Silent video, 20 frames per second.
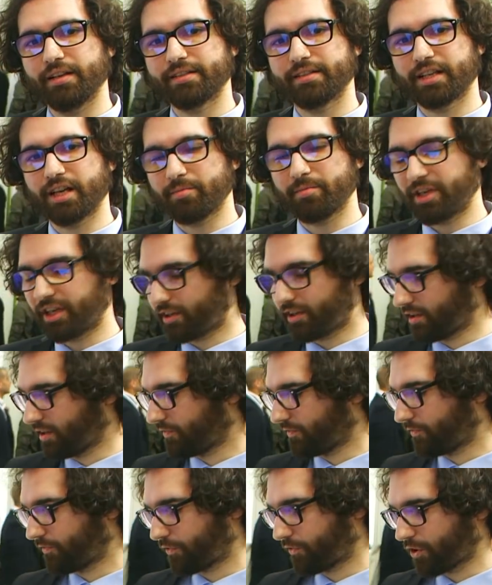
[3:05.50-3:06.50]
is coming
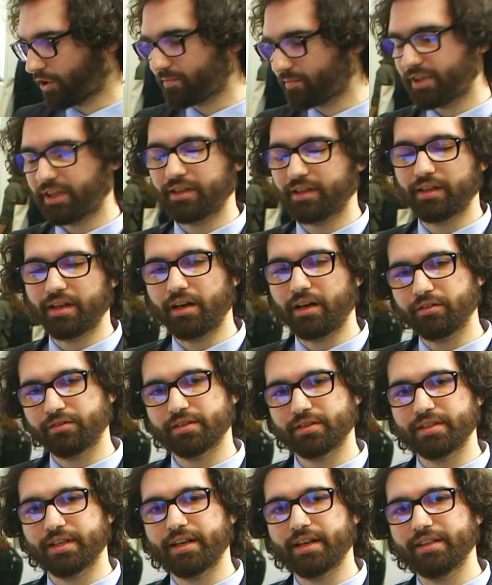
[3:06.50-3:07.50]
from the
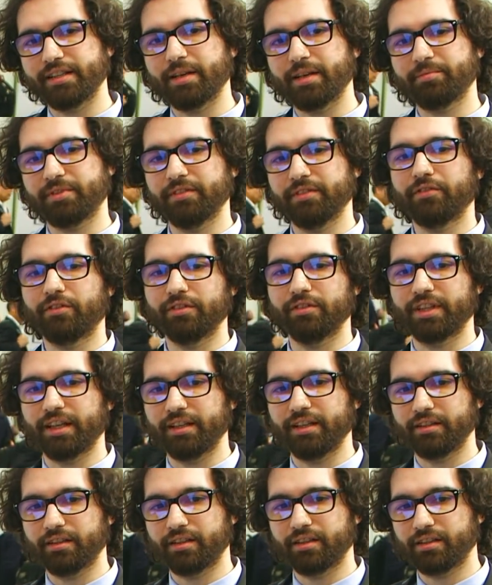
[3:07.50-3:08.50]
AutoSAR adaptive
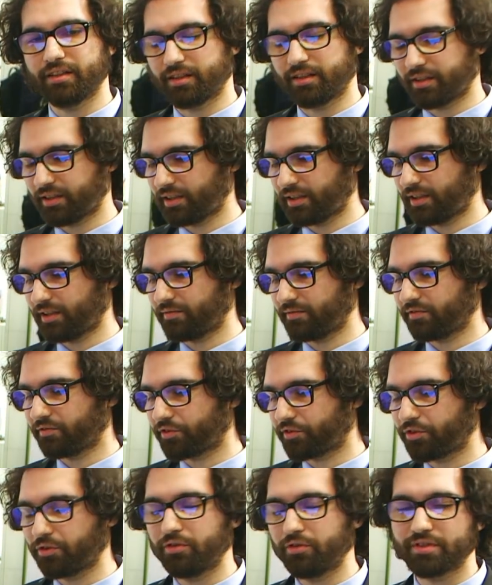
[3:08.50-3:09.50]
container uh,
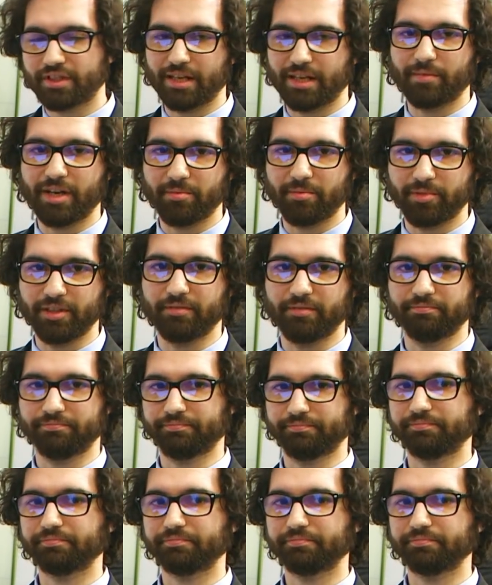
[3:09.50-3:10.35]
through SOME/IP.